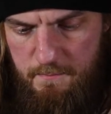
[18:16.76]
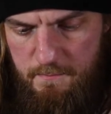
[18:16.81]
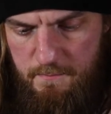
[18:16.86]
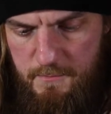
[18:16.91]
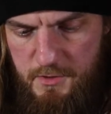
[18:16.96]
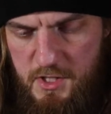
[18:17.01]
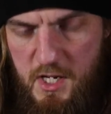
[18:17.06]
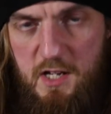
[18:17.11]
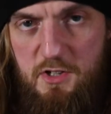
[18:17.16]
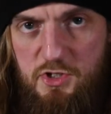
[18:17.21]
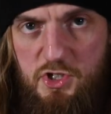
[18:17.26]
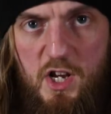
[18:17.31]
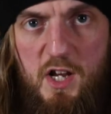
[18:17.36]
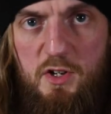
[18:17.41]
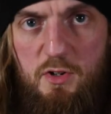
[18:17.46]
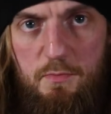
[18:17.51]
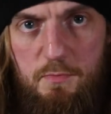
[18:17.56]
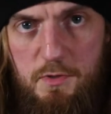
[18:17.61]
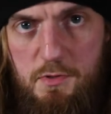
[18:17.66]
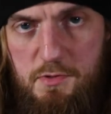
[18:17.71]
share
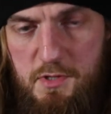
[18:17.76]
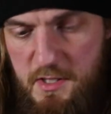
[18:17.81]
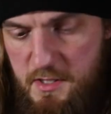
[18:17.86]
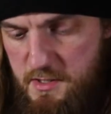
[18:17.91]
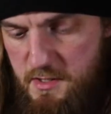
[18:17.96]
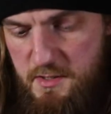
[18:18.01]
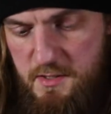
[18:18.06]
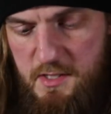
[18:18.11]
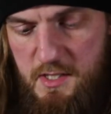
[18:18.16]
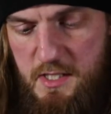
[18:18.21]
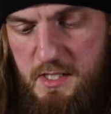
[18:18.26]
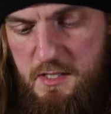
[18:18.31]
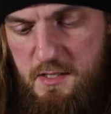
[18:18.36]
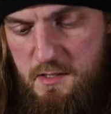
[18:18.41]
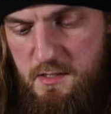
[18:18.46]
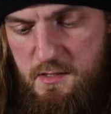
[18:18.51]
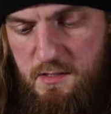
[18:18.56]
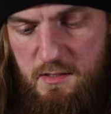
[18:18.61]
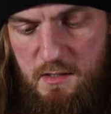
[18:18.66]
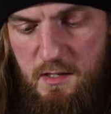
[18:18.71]
your music to
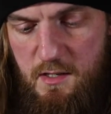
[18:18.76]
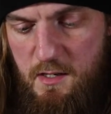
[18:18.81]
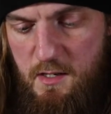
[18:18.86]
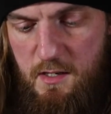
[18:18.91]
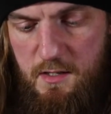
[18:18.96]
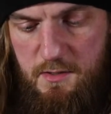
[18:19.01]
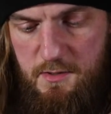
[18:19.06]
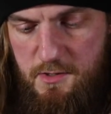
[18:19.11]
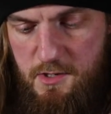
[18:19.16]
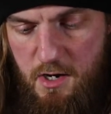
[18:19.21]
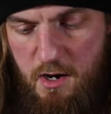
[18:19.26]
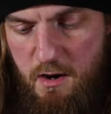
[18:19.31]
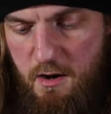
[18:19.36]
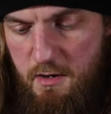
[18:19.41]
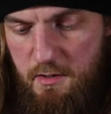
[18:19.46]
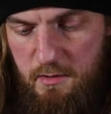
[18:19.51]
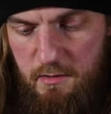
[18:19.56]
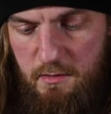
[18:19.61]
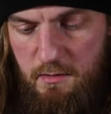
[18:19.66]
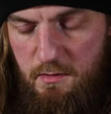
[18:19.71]
Deezer and
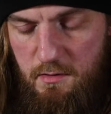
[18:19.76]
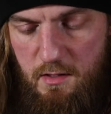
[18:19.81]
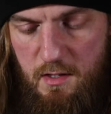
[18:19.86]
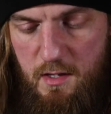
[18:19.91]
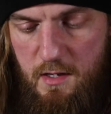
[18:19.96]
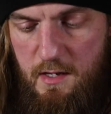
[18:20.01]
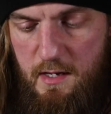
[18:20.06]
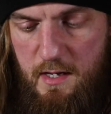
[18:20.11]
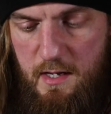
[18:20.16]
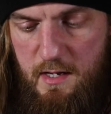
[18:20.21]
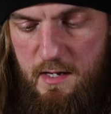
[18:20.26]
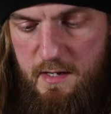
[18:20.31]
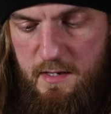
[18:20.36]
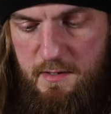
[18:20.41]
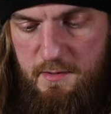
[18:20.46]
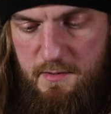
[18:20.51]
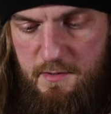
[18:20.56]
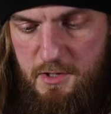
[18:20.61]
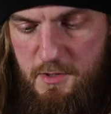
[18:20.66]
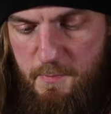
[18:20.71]
Tidal
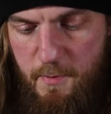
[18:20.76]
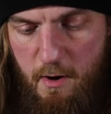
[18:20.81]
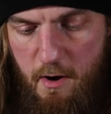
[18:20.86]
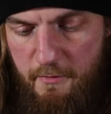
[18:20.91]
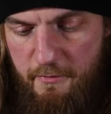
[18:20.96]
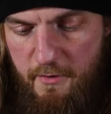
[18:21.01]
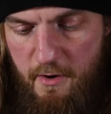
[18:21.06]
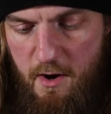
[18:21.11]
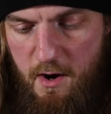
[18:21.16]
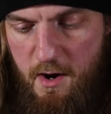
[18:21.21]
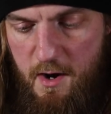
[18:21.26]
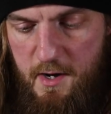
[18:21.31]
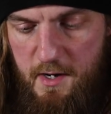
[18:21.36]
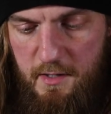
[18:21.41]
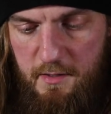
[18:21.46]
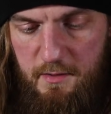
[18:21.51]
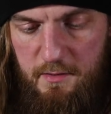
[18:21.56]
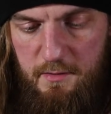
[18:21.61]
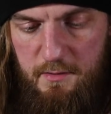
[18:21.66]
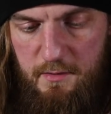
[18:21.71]
and Spotify
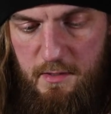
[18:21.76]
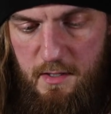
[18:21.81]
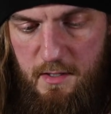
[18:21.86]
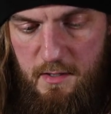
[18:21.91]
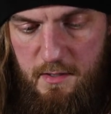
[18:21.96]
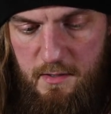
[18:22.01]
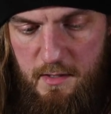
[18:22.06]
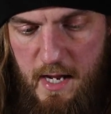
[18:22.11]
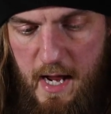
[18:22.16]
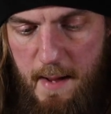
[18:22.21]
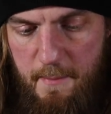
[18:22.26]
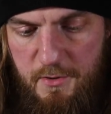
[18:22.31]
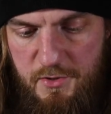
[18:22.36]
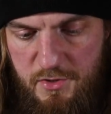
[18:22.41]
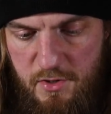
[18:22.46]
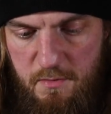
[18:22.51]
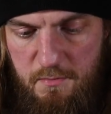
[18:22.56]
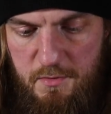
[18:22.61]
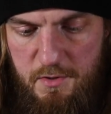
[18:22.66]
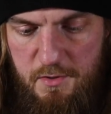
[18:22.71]
and
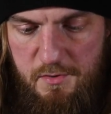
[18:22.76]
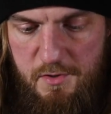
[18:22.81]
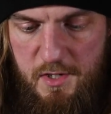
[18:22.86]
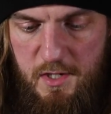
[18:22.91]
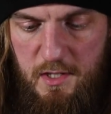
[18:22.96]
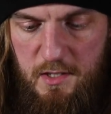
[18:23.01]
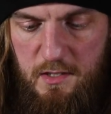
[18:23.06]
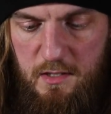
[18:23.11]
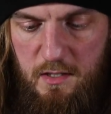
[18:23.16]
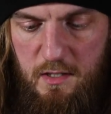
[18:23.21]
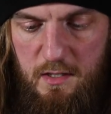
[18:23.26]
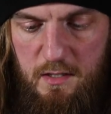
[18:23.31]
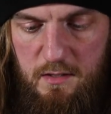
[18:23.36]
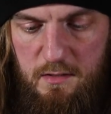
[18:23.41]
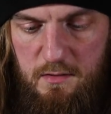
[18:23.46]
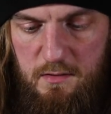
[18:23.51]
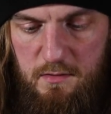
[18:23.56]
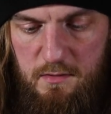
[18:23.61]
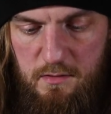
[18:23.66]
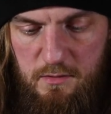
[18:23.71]
Amazon Music
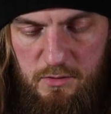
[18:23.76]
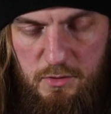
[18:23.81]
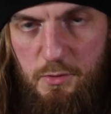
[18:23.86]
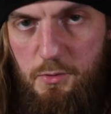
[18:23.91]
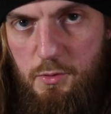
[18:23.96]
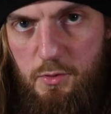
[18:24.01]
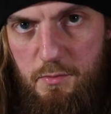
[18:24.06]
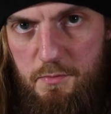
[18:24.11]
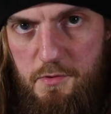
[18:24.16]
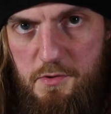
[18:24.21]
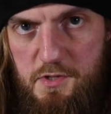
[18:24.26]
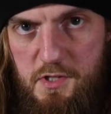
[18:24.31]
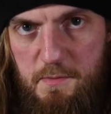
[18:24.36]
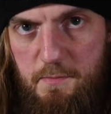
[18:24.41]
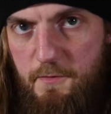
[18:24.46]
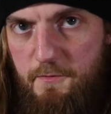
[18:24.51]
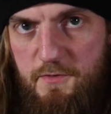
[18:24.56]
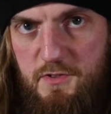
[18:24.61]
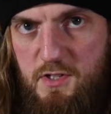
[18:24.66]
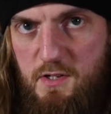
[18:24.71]
and Google Music,
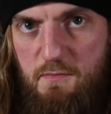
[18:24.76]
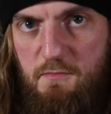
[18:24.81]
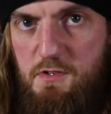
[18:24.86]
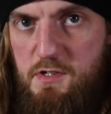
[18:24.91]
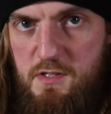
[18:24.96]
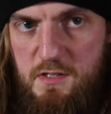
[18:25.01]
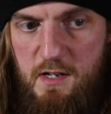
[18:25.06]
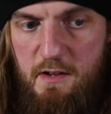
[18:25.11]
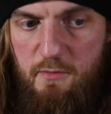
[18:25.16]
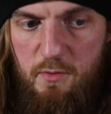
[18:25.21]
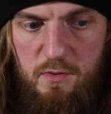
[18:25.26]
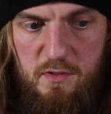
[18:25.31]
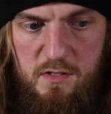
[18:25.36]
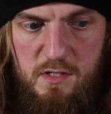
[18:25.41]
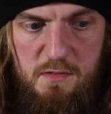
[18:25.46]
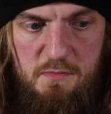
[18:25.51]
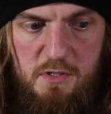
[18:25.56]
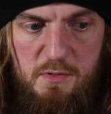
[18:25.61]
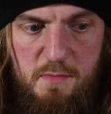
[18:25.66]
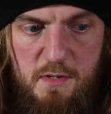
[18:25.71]
but for some reason everyone just
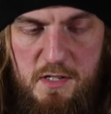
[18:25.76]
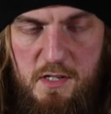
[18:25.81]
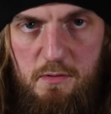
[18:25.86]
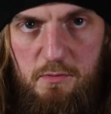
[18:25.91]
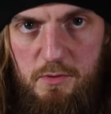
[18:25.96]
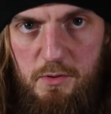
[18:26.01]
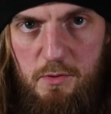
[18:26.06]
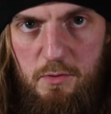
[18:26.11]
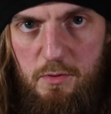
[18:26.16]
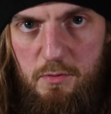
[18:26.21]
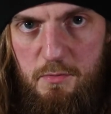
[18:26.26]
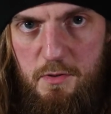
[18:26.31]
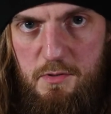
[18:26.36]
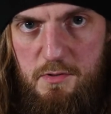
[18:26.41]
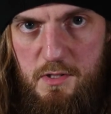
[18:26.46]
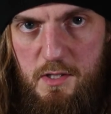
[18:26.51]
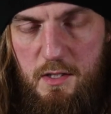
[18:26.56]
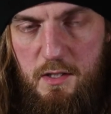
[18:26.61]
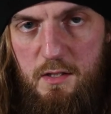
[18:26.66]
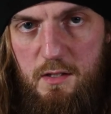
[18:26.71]
seems to miss out Google
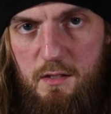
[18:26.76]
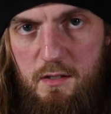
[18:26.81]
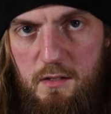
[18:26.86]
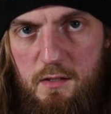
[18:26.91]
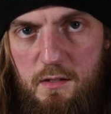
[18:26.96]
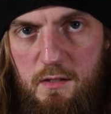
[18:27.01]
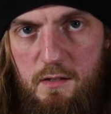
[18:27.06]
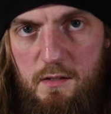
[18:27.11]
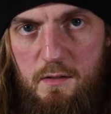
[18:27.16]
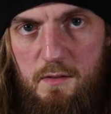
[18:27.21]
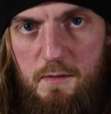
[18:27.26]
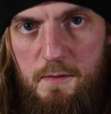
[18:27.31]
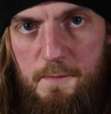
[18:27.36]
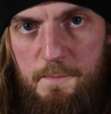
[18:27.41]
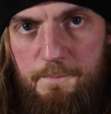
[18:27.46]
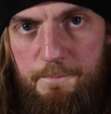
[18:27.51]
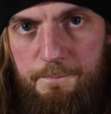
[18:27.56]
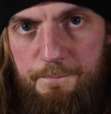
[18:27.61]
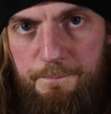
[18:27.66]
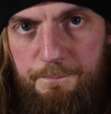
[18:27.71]
Music.
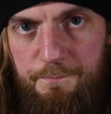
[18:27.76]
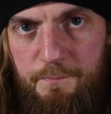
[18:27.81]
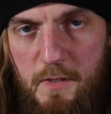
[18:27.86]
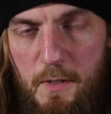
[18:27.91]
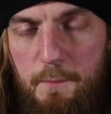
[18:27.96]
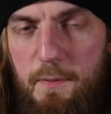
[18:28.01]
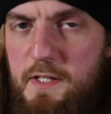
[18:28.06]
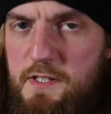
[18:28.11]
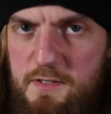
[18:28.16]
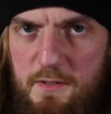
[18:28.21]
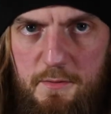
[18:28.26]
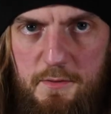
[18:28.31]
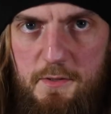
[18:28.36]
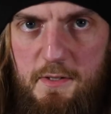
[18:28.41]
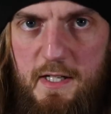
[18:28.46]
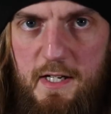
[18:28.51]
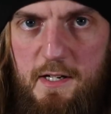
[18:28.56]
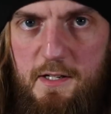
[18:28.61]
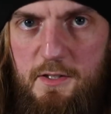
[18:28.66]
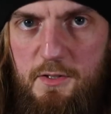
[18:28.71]
Please don't do
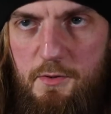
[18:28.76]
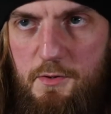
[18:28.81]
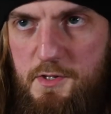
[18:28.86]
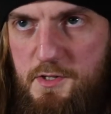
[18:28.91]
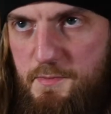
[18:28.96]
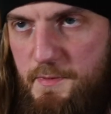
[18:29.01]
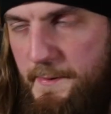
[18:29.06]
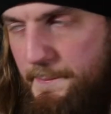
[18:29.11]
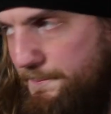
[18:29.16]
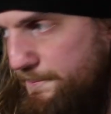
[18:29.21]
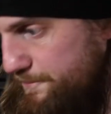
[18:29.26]
that. It annoys me.